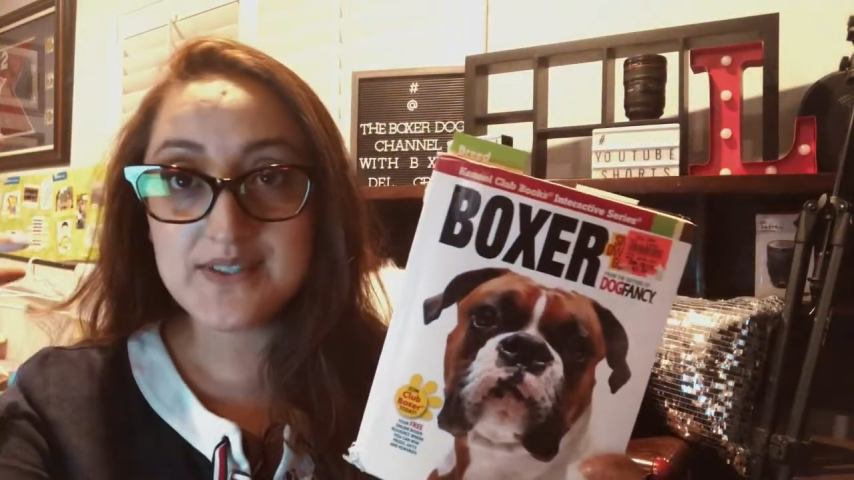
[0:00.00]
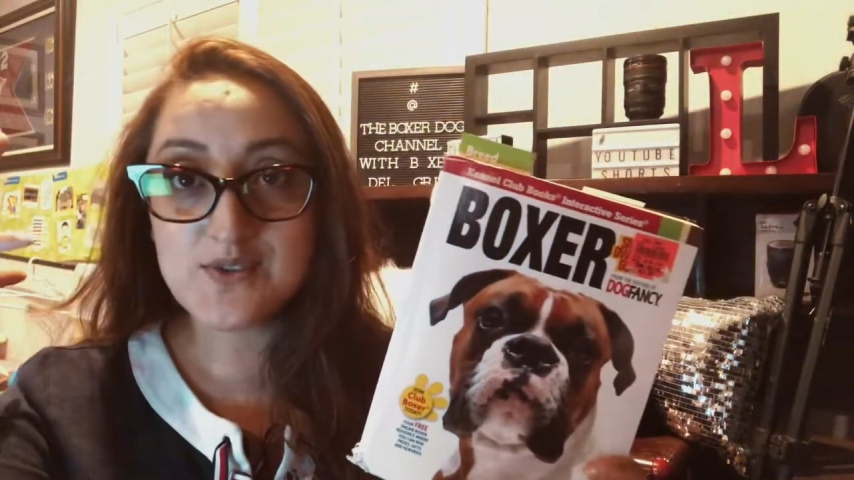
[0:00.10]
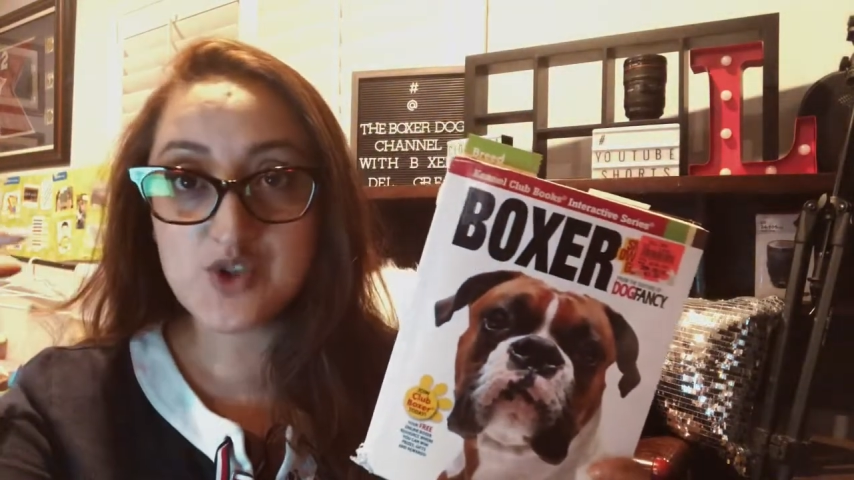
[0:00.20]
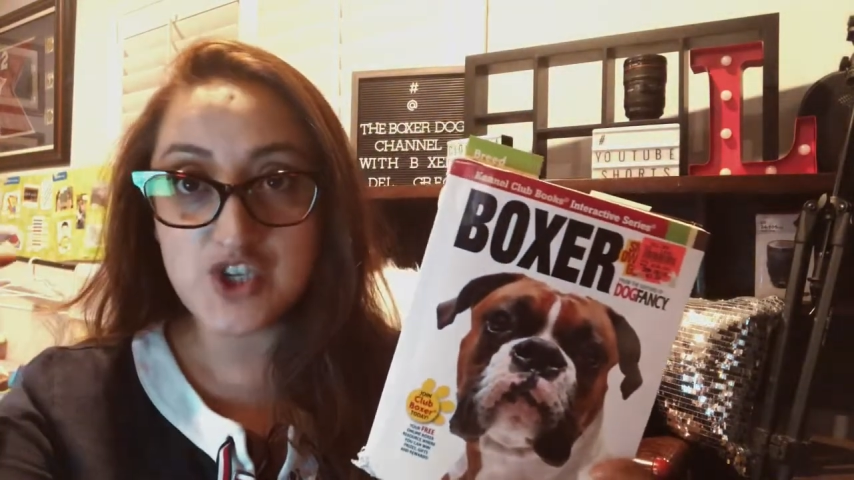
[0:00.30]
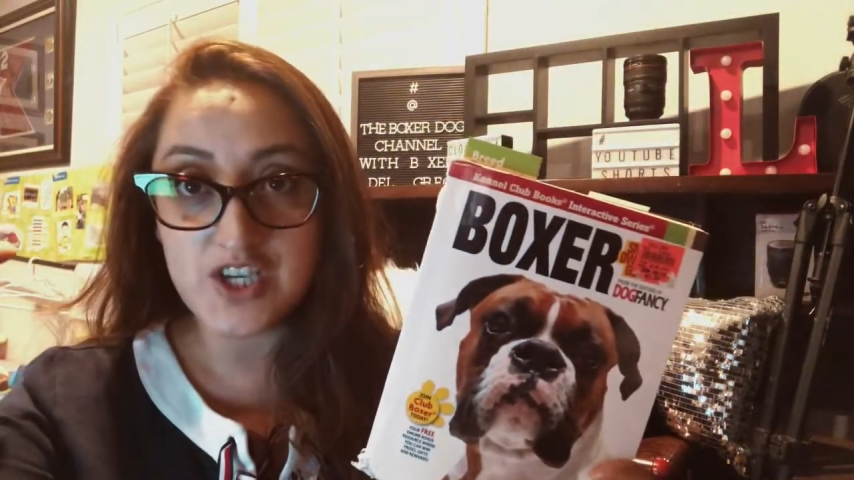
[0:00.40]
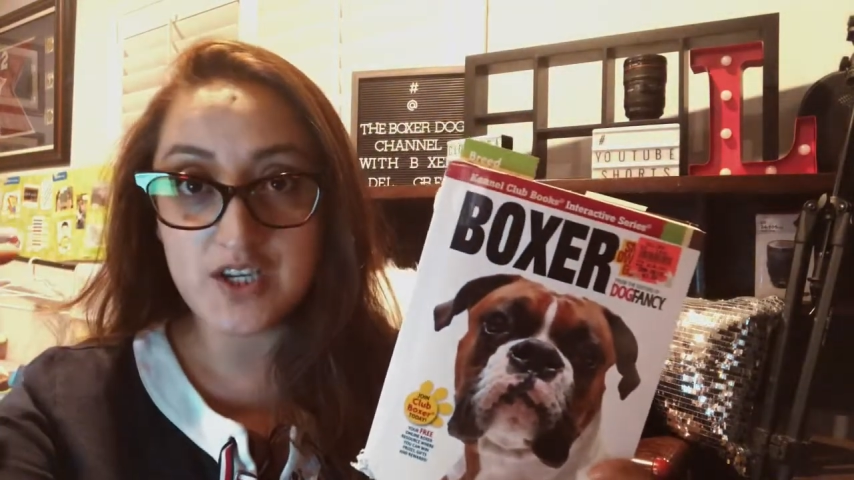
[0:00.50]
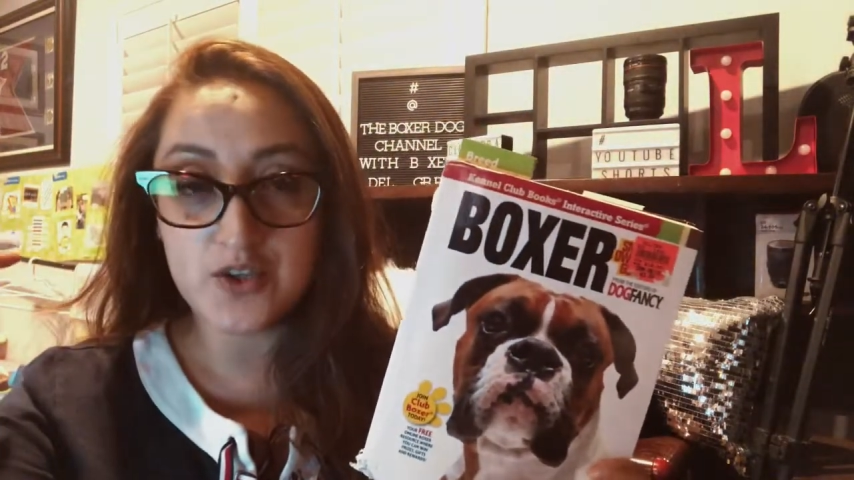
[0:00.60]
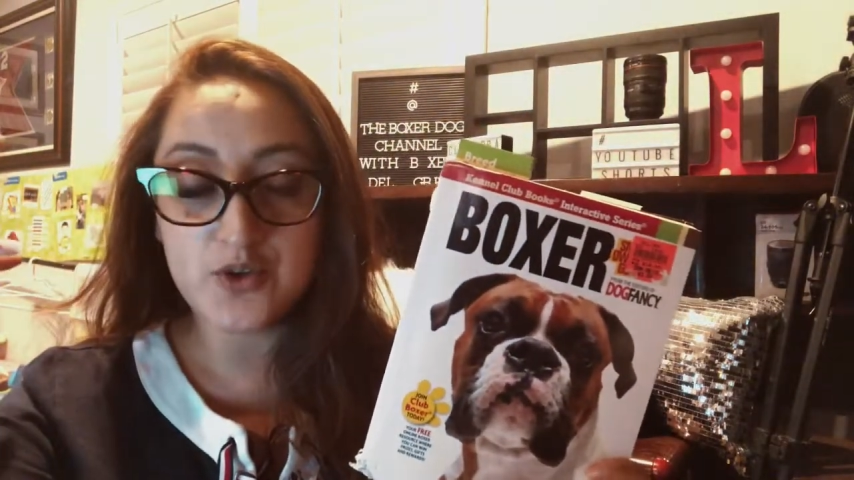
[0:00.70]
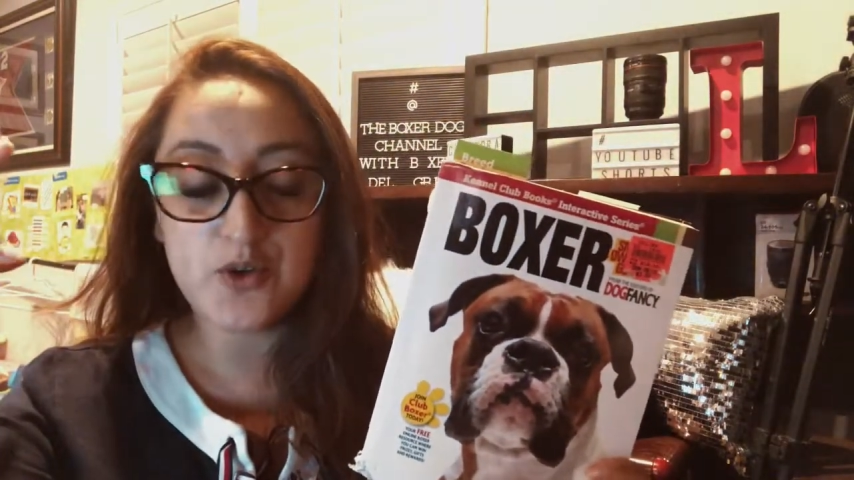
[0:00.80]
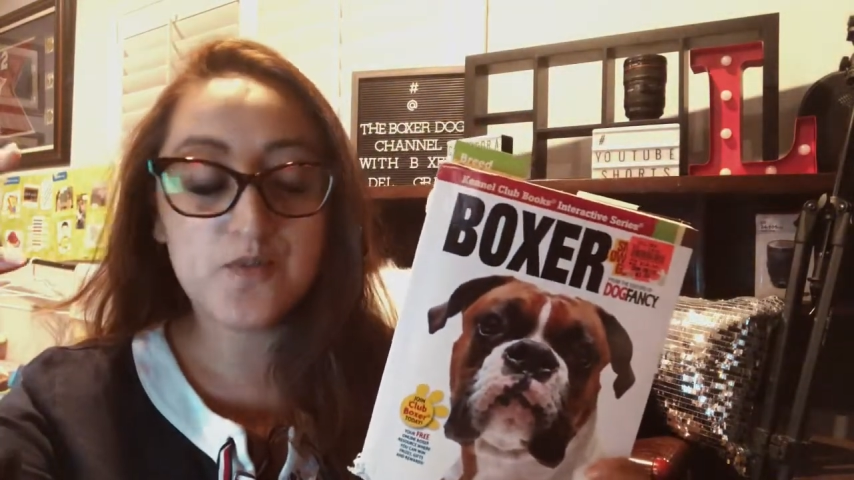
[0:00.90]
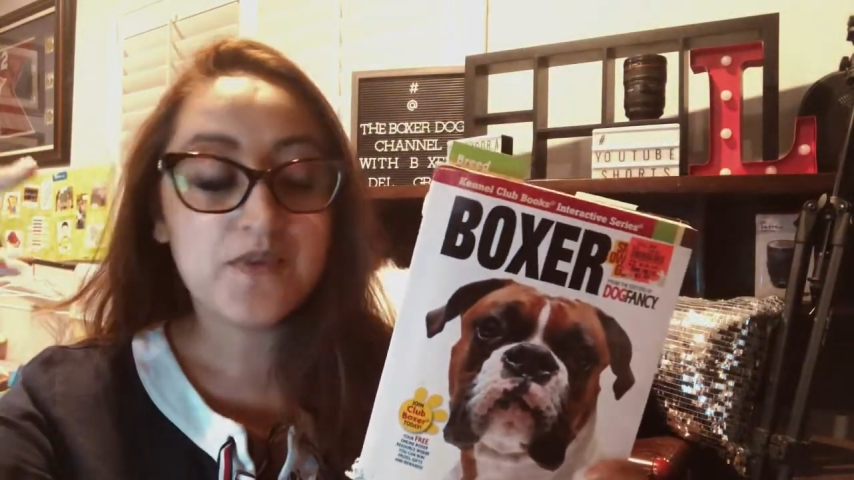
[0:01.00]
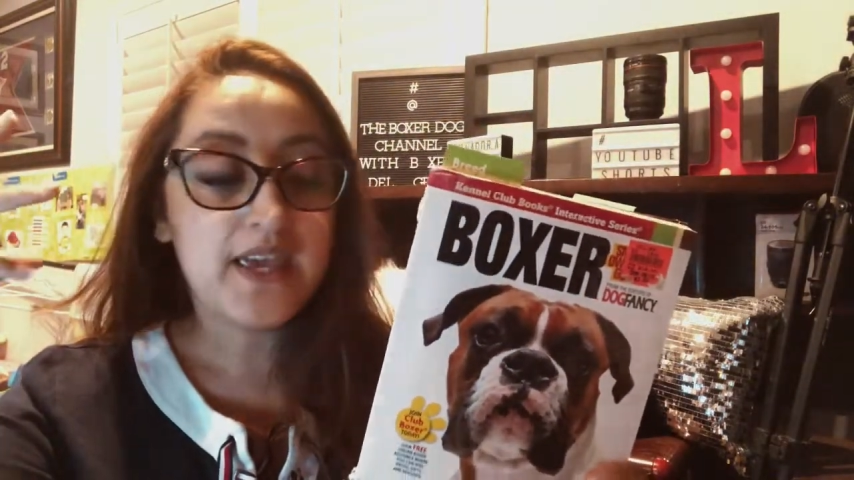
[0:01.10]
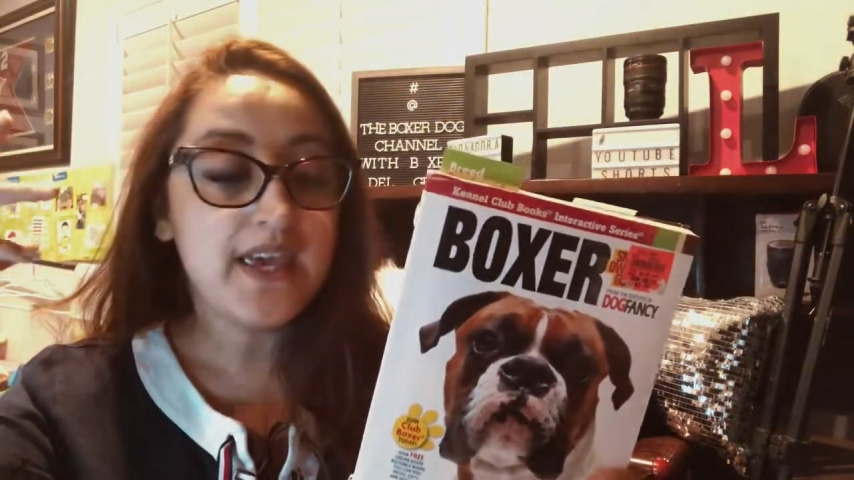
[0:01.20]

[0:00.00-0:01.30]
this channel